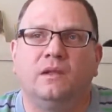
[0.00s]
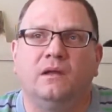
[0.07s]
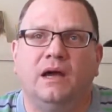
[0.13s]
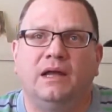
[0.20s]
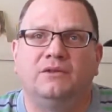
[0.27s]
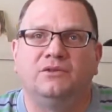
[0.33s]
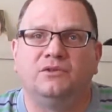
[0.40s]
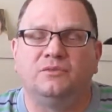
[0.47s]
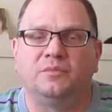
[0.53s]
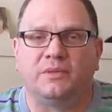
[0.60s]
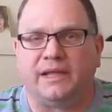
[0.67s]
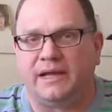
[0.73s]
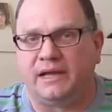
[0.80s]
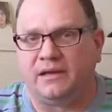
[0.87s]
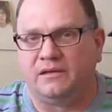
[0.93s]
I do
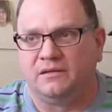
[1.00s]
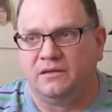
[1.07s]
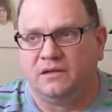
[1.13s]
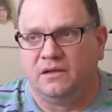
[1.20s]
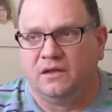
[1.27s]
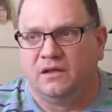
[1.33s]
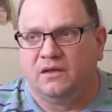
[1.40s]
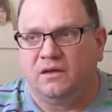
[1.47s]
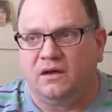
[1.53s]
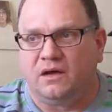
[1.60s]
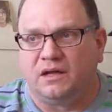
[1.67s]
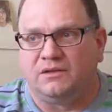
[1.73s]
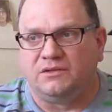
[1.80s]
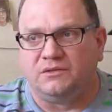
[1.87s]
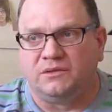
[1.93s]
plan
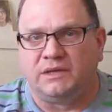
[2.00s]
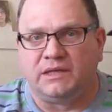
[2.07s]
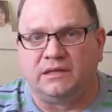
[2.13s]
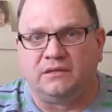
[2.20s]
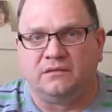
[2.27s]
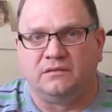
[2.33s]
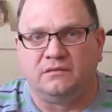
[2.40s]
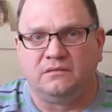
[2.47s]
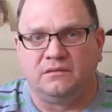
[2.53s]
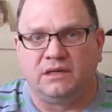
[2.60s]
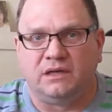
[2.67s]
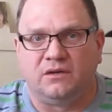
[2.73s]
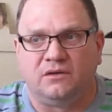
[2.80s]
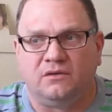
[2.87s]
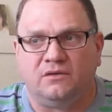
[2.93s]
on doing,
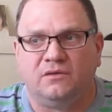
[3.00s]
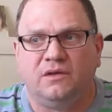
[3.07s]
you know,